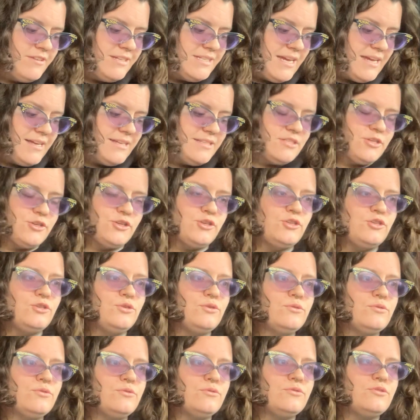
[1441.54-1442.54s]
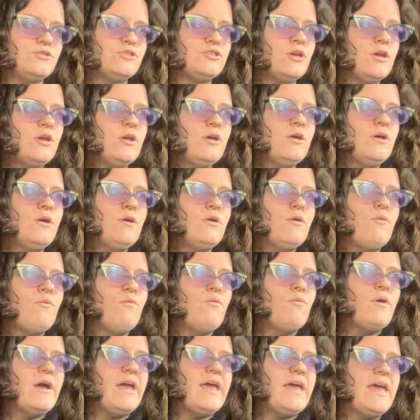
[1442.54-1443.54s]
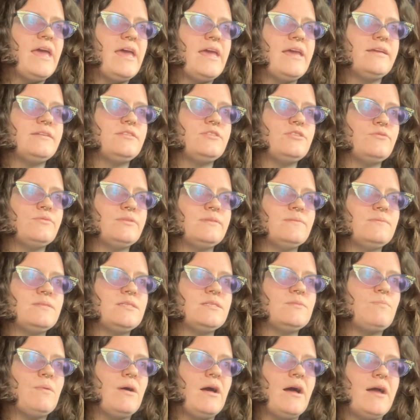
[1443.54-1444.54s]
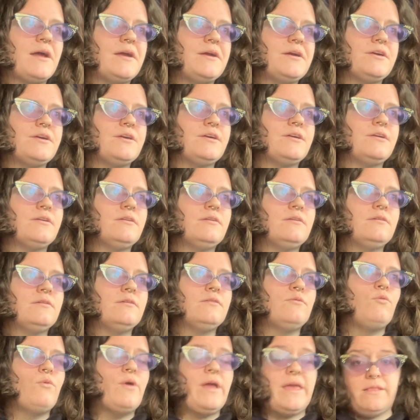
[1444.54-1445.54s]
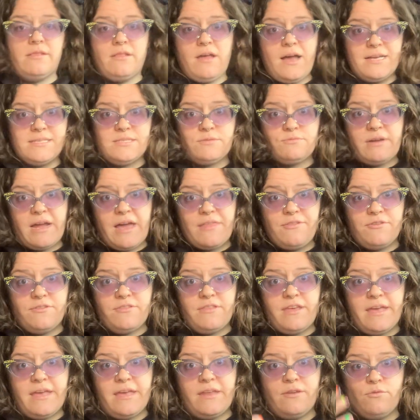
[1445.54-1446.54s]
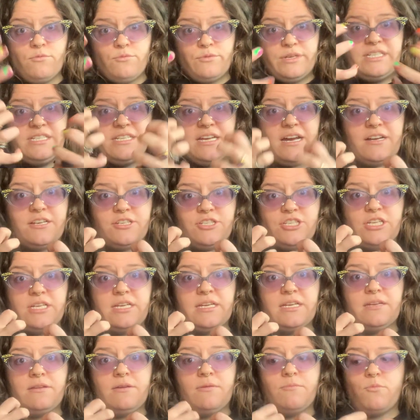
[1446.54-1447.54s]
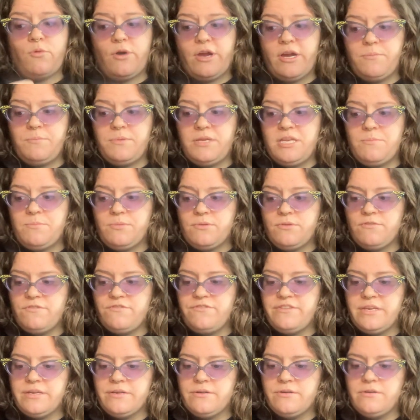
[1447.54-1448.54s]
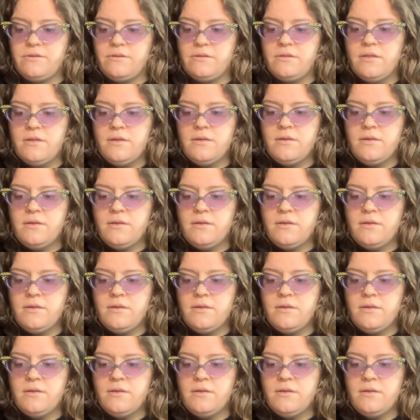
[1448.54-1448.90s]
day, is a huge way to inspire weight loss rather than reduction, where people feel